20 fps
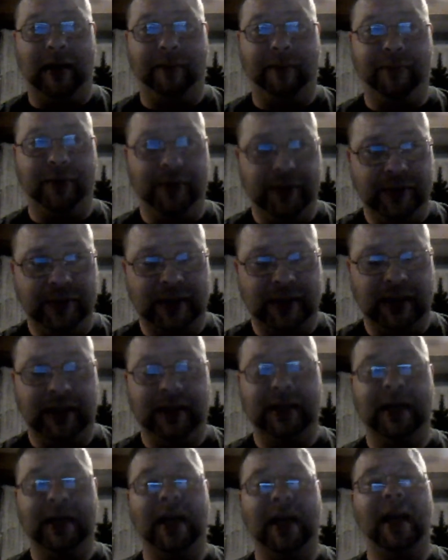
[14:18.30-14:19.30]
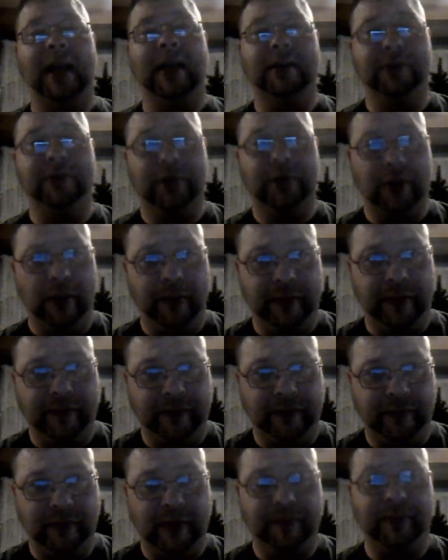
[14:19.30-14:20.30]
producing the eggs, going
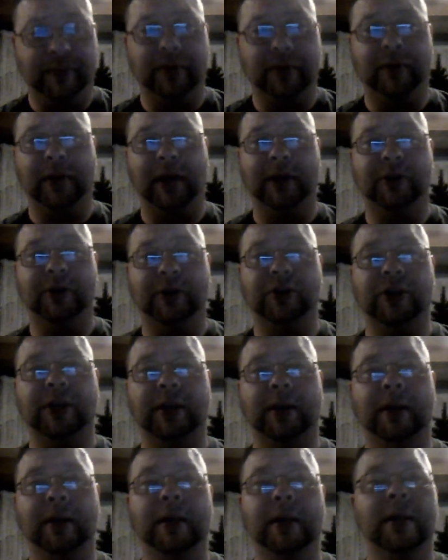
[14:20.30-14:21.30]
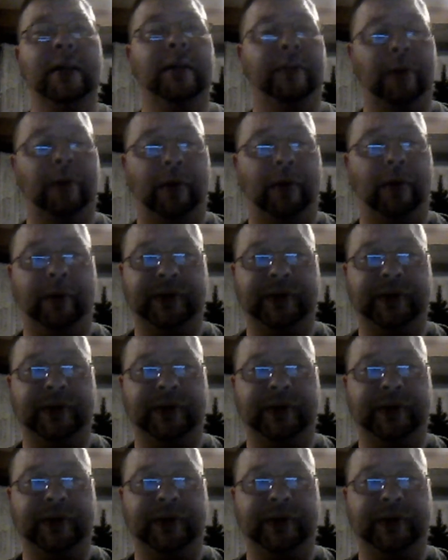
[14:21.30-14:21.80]
for reproduction, the whole